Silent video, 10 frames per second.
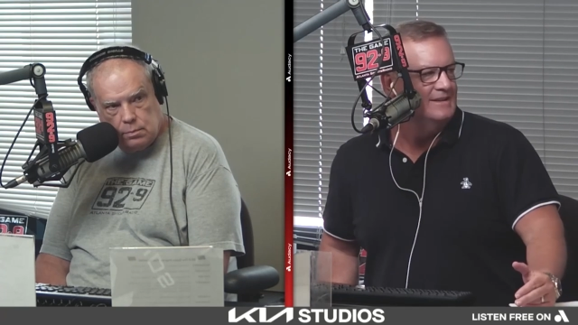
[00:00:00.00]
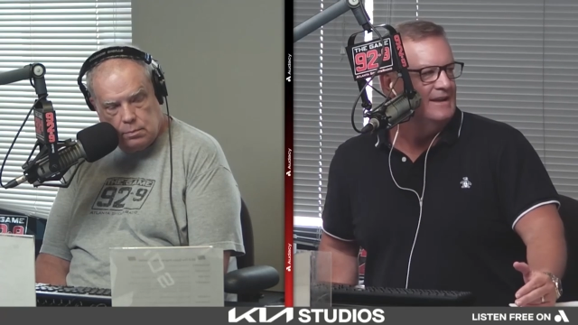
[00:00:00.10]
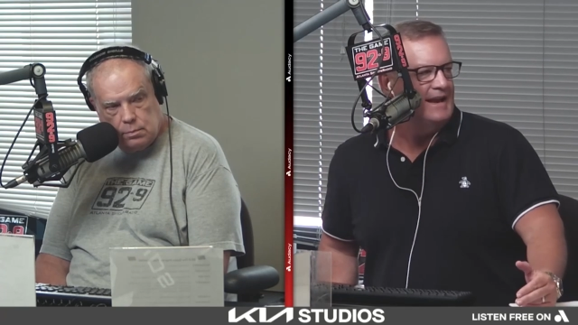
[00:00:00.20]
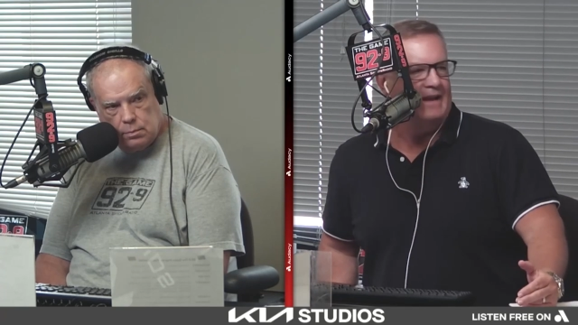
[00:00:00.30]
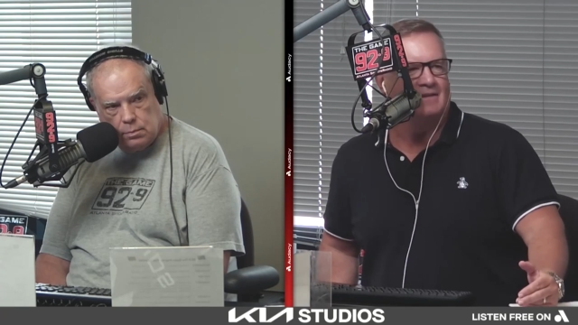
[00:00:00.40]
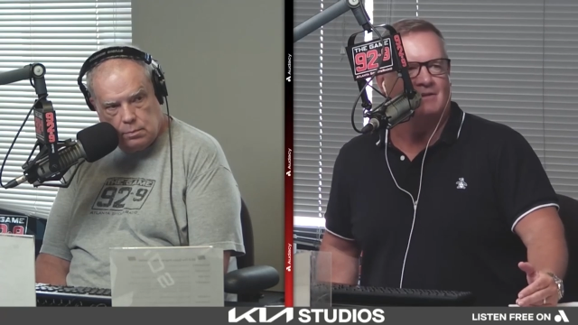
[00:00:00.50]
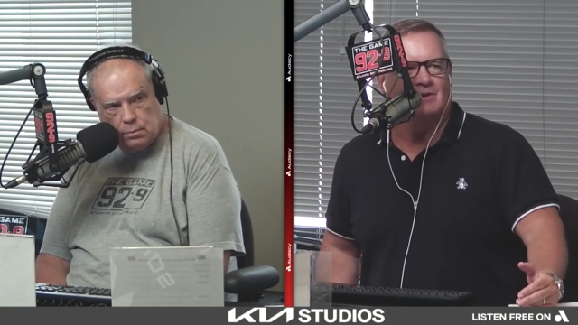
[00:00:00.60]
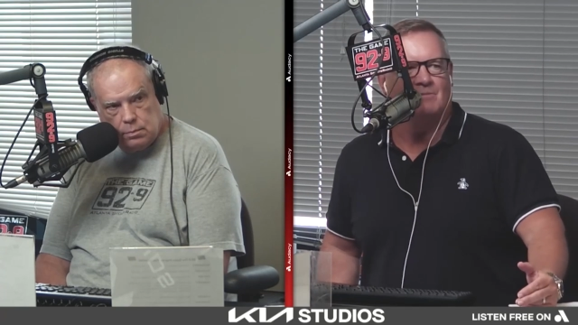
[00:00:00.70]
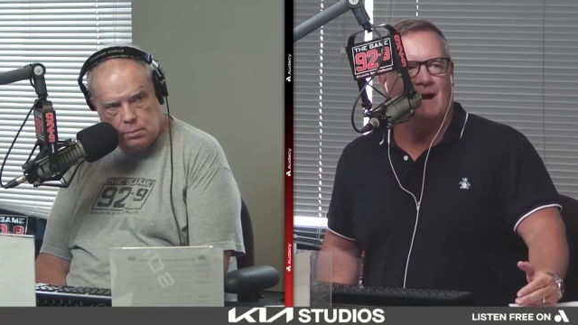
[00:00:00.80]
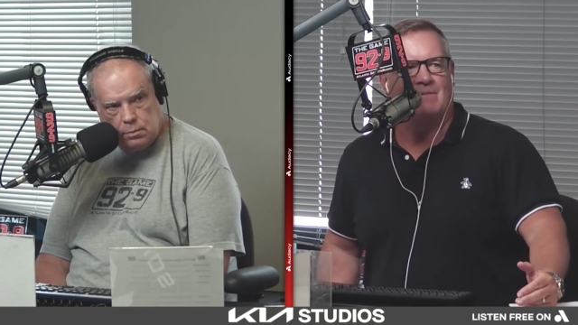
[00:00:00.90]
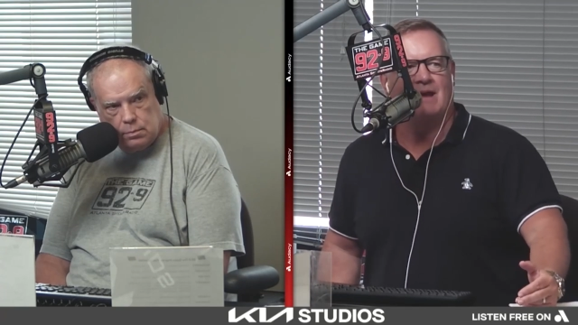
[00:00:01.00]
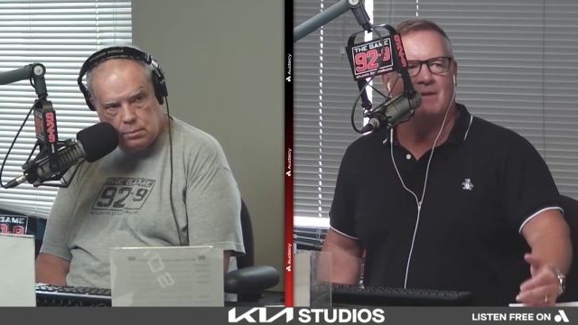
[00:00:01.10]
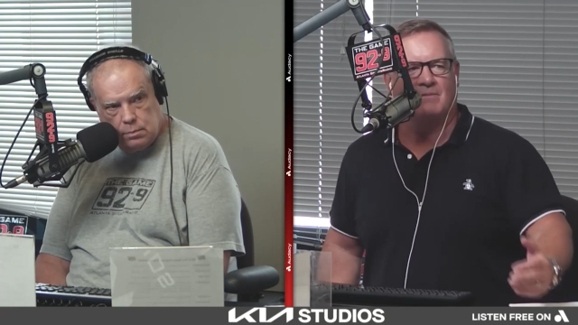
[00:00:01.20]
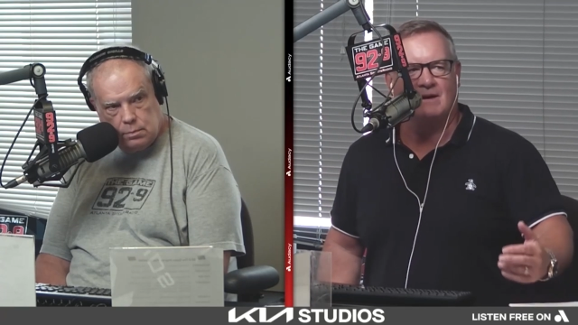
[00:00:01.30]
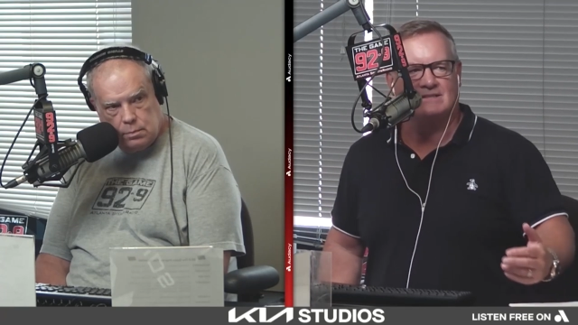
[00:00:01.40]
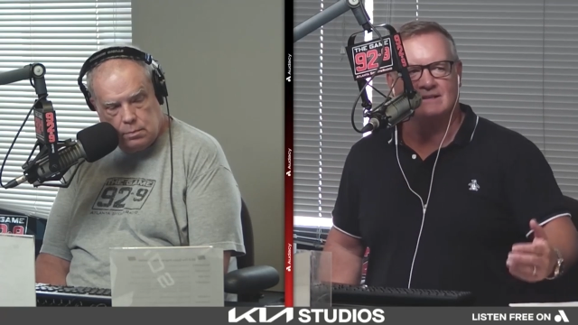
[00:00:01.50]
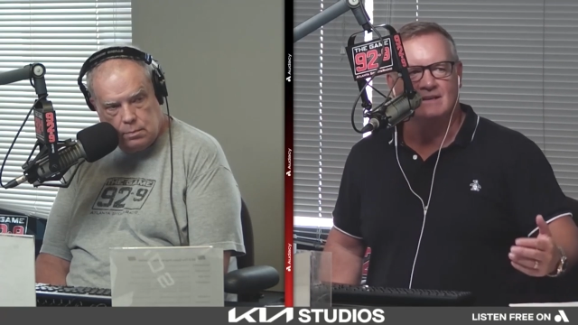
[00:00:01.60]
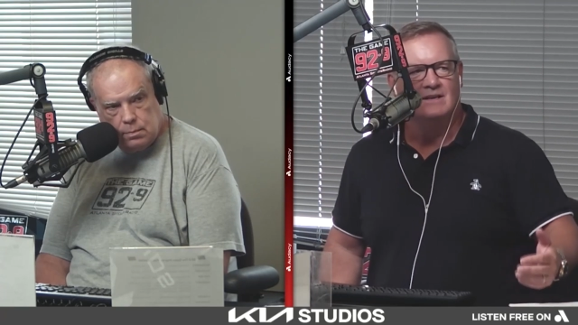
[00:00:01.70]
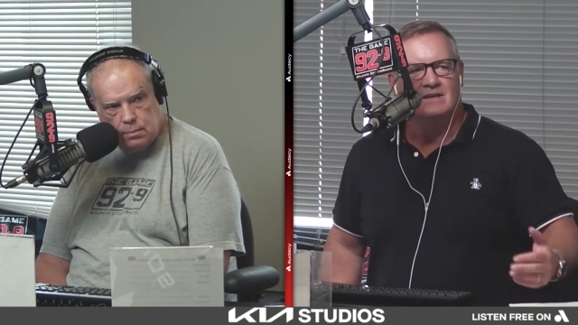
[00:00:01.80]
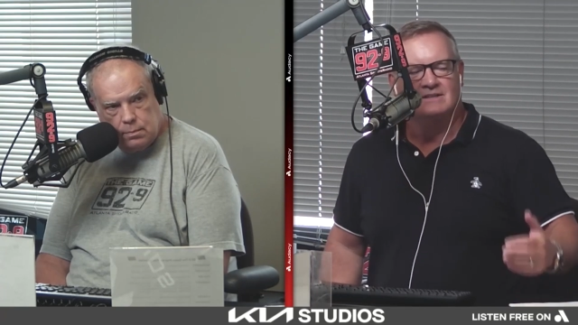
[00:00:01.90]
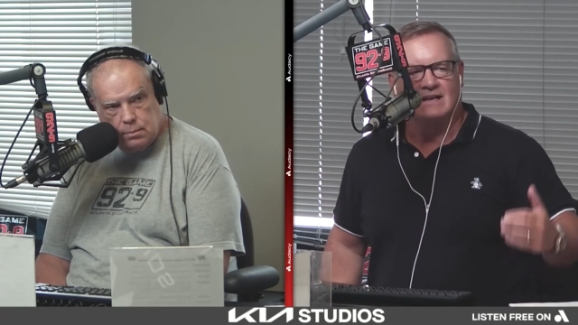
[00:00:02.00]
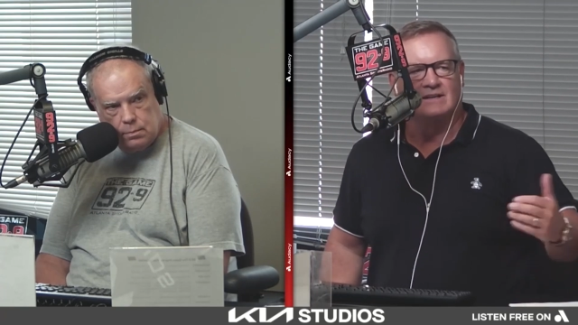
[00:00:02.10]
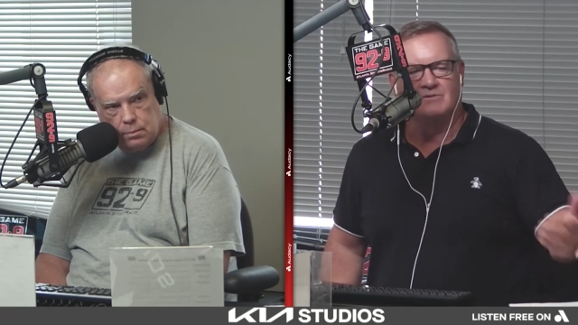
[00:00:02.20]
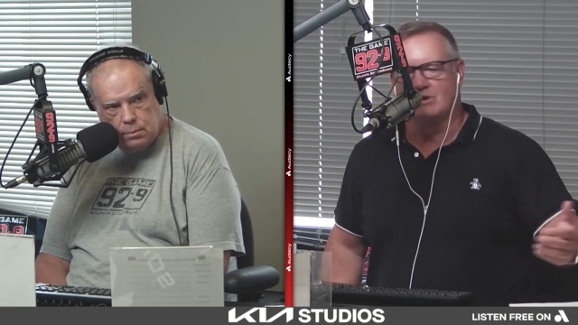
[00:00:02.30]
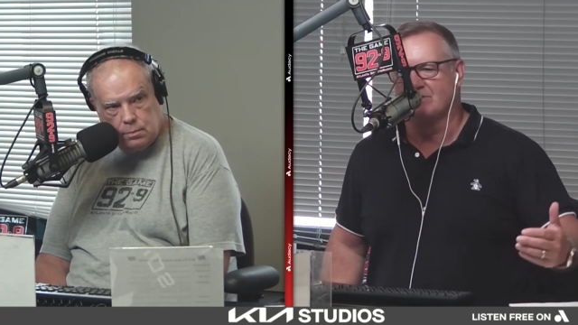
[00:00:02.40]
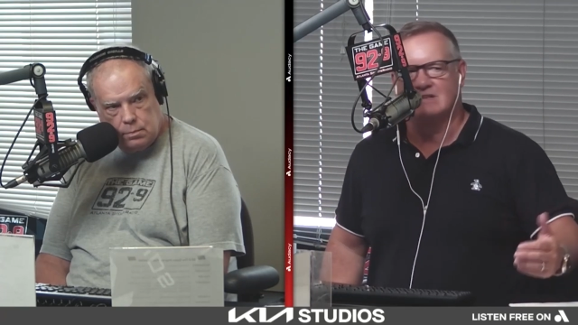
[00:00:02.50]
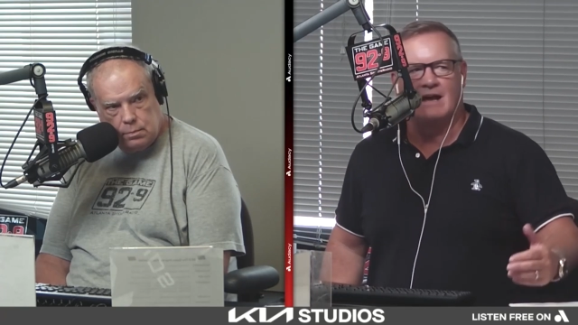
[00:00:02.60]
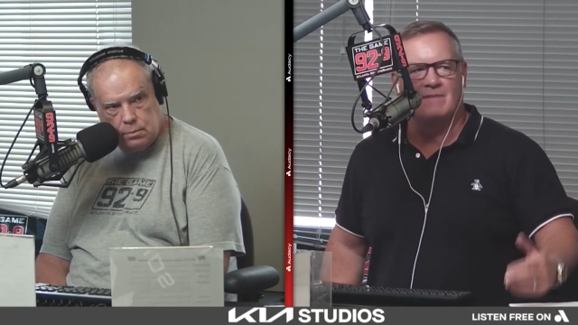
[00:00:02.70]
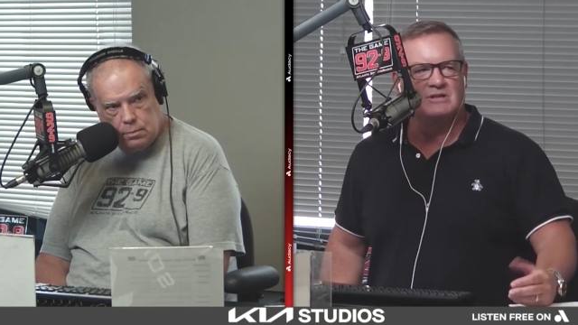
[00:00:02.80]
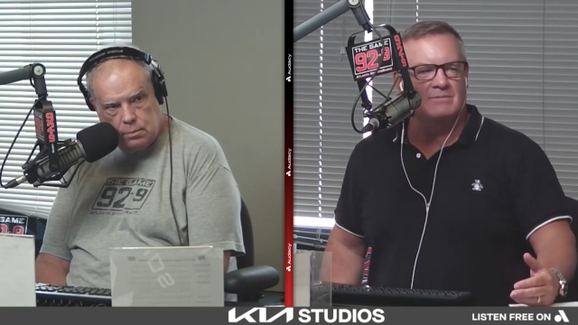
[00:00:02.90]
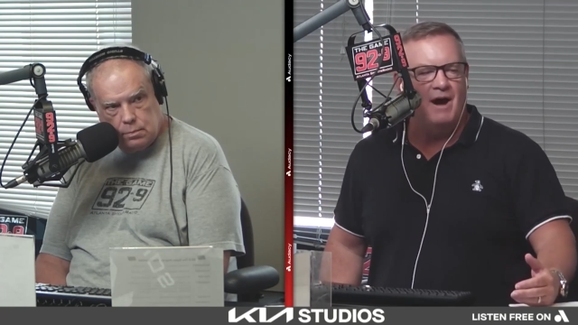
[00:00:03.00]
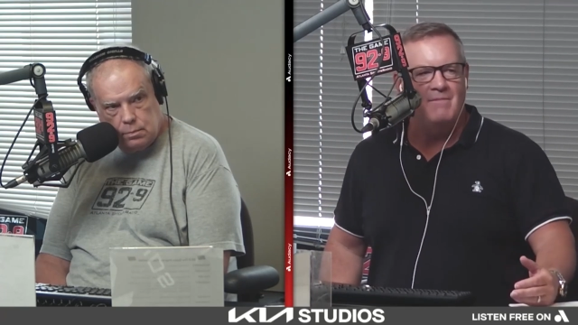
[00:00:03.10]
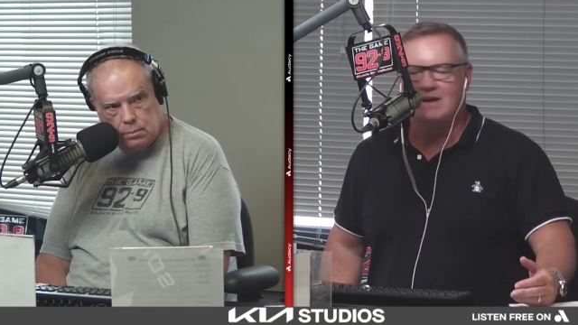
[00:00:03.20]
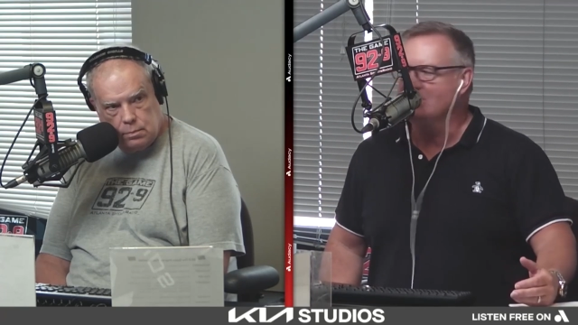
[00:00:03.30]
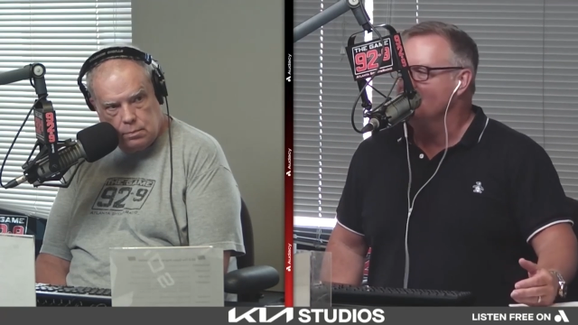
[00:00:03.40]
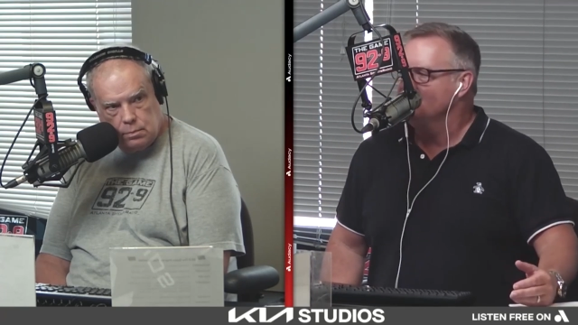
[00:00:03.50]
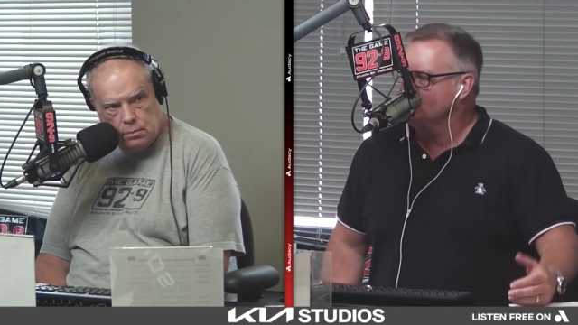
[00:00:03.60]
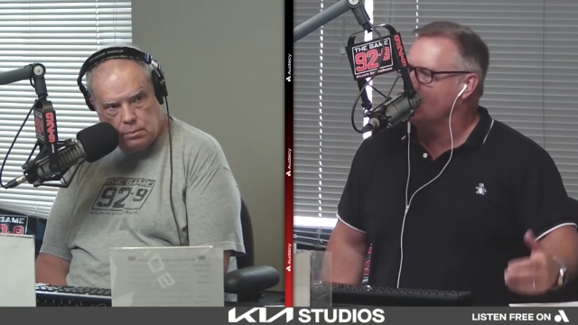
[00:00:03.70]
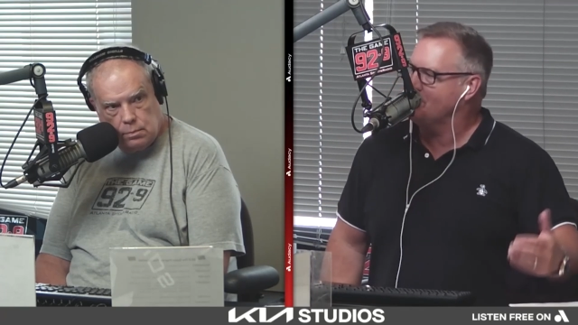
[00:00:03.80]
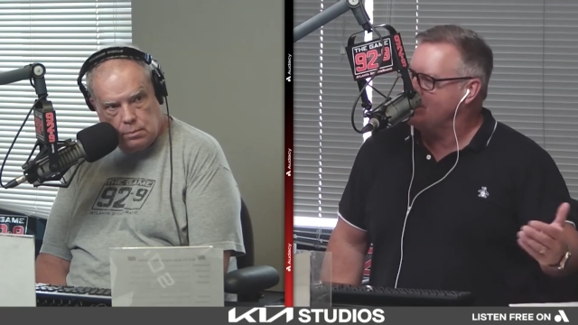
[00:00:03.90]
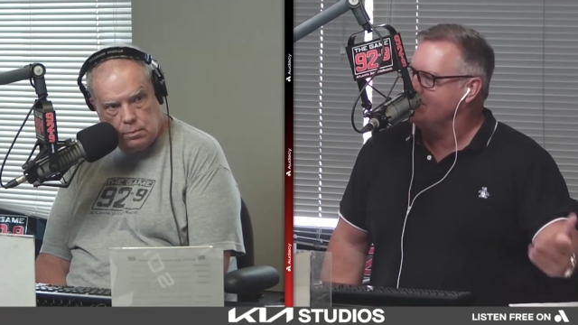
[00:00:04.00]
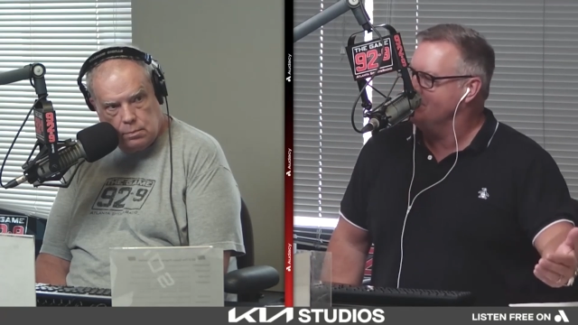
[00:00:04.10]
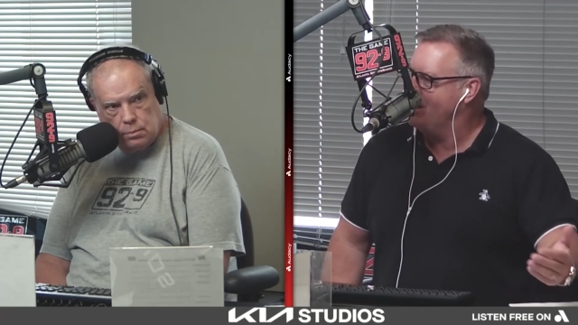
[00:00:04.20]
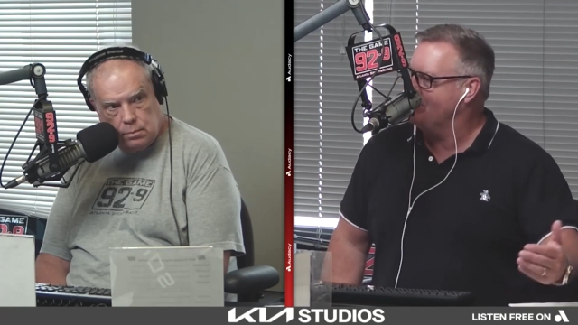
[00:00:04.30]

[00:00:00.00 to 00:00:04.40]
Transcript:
Speaker 1: And, you know, Bobby Hebert basically telling one of his linemen, come on, man, you got to pick him up.